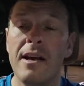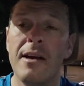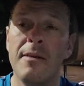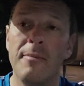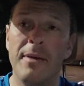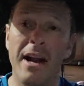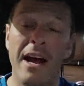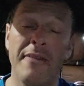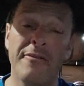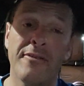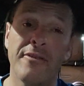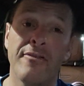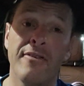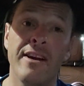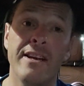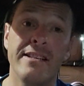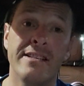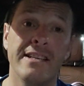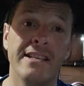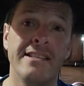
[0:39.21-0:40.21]
But after the
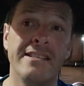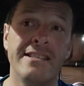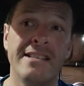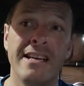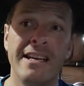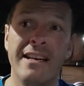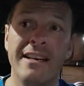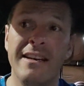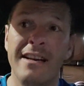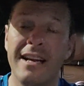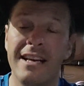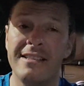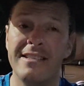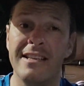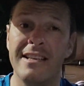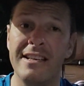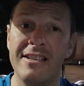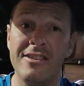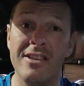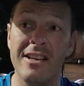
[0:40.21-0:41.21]
race, I'd said
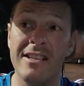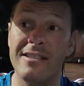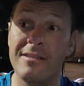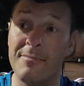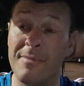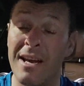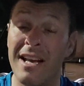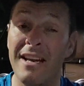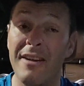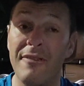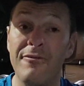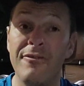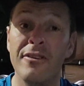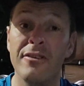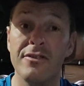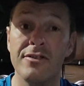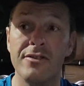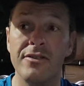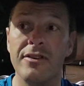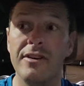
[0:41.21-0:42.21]
to Jason, man, he
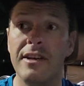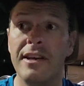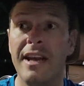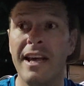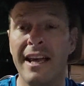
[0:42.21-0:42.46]
feels good.